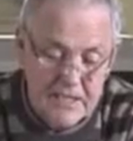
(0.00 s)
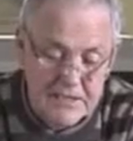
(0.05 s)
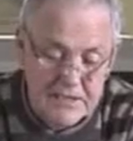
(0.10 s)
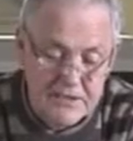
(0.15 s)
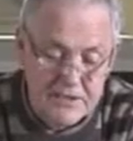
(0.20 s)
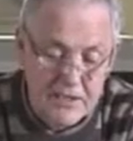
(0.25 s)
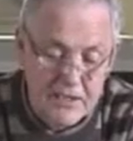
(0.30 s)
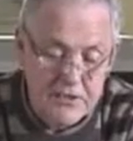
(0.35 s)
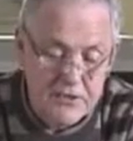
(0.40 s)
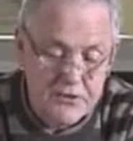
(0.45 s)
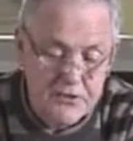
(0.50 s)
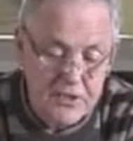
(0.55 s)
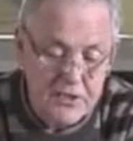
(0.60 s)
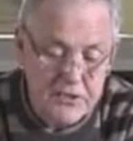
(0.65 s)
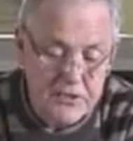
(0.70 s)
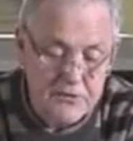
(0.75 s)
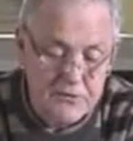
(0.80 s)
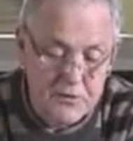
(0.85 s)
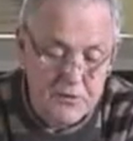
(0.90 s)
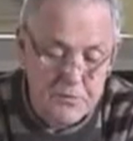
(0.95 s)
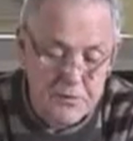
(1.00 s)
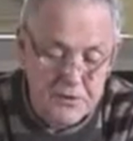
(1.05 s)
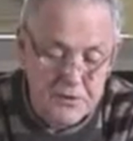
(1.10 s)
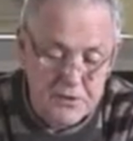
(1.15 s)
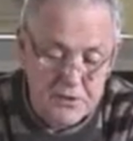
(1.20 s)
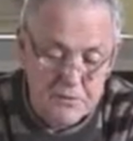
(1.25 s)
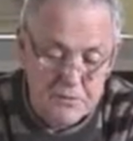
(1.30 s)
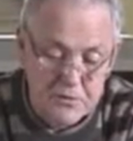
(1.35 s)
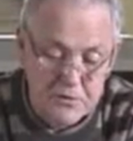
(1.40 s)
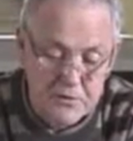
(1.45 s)
As an illustration of the
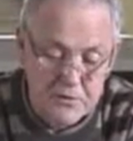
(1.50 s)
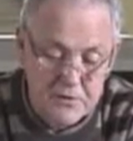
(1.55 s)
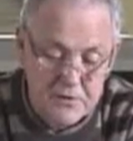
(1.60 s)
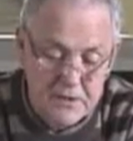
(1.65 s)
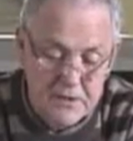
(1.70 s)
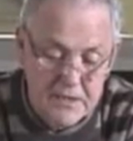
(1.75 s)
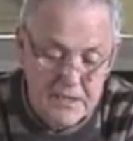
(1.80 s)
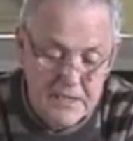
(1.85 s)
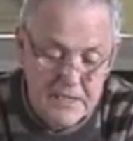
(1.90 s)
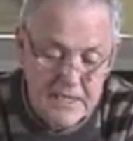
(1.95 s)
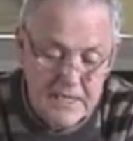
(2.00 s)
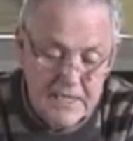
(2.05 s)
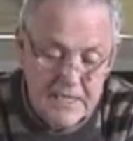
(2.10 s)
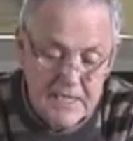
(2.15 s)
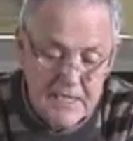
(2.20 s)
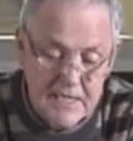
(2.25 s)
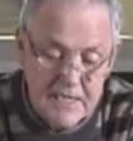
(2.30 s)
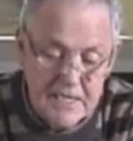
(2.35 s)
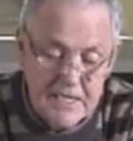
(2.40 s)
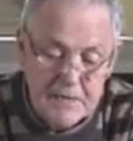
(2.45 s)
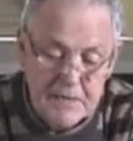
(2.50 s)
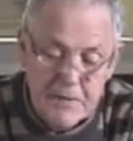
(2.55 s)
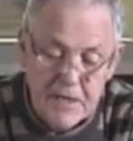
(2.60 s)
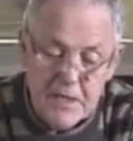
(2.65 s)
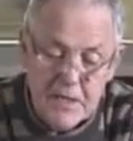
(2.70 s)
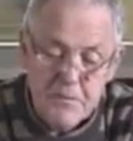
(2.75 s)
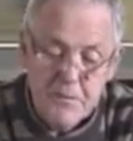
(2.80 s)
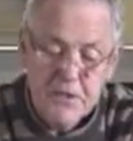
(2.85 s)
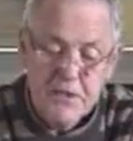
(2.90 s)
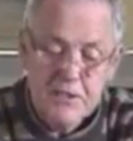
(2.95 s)
principle, he
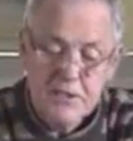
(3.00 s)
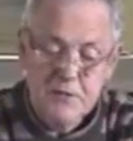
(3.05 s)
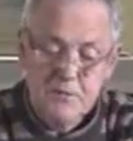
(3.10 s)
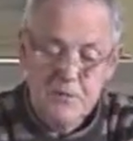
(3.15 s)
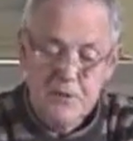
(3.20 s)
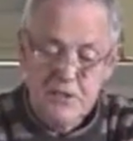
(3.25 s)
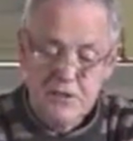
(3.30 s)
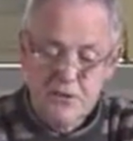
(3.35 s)
may appear to